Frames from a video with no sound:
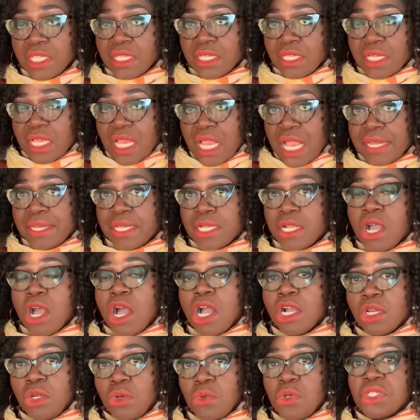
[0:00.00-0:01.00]
and the
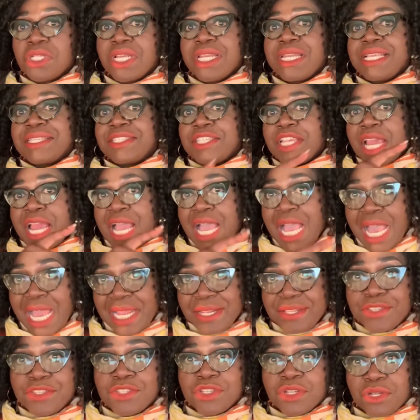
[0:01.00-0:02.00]
conclusion is your
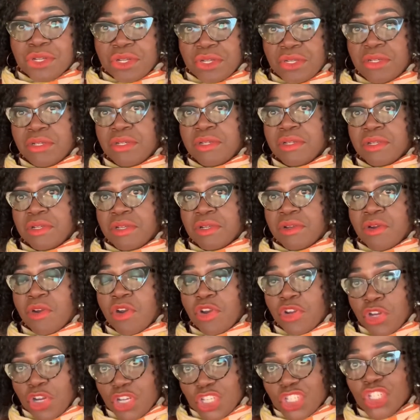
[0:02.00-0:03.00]
answer or
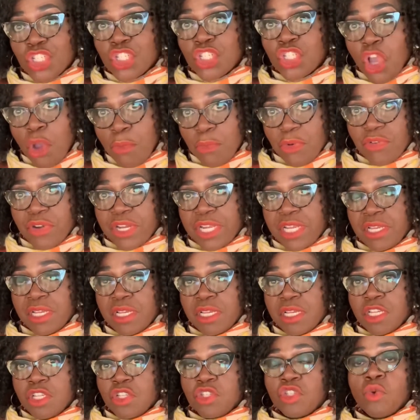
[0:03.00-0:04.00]
your summary
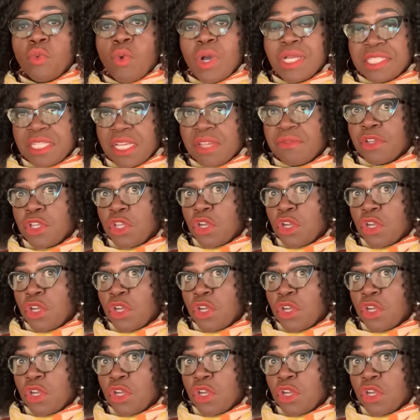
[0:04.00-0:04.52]
to whatever your